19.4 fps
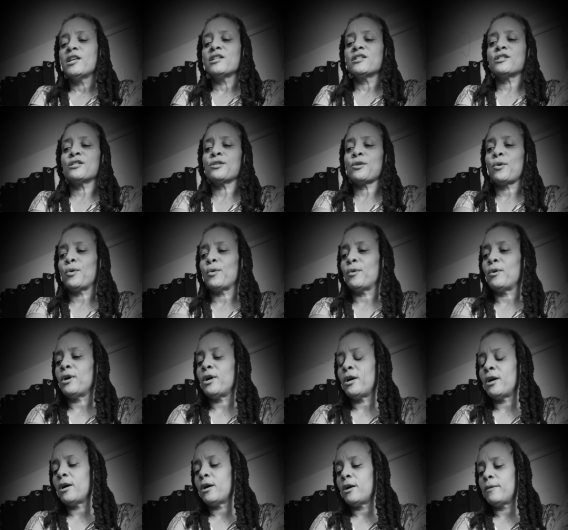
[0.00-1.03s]
So
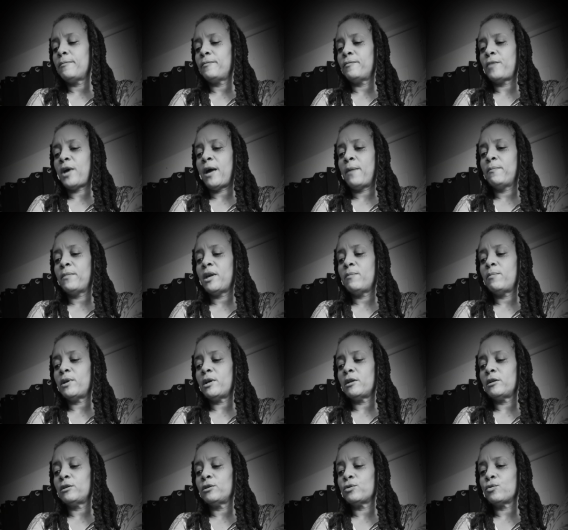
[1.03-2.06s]
I may
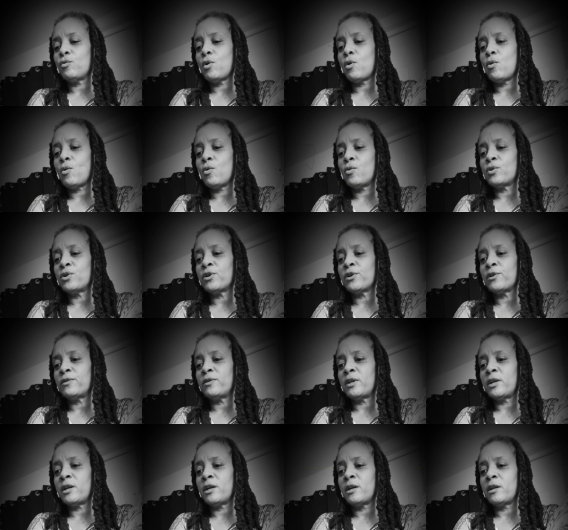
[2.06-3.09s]
be a little older
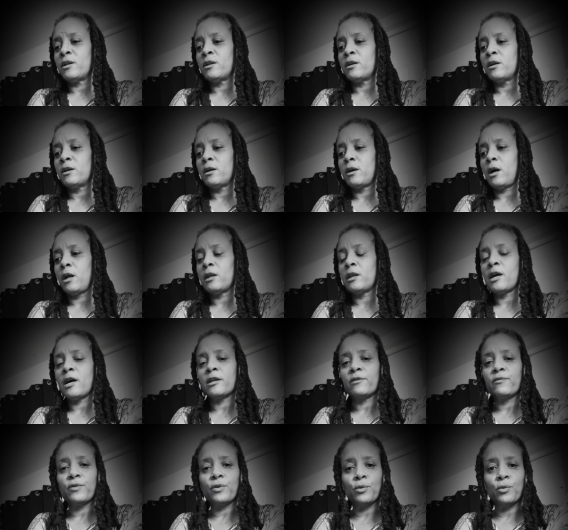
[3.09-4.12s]
than a
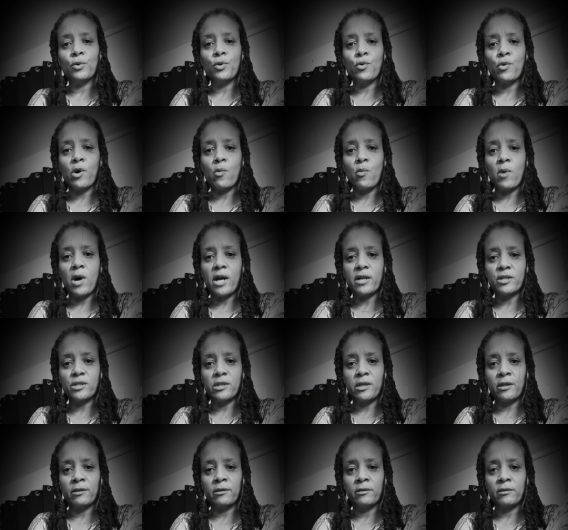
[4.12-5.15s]
lot of you who are
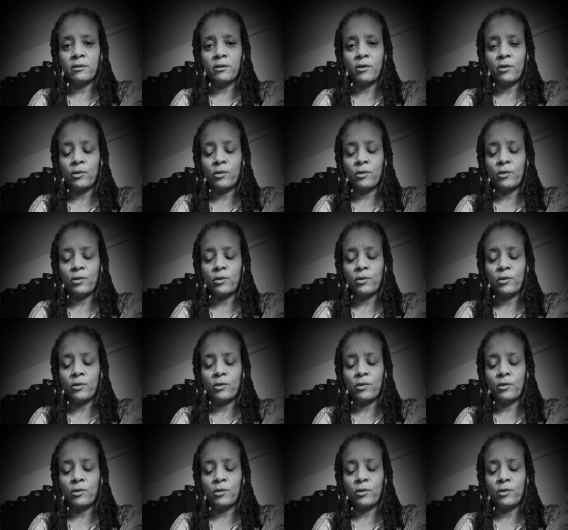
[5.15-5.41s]
watching.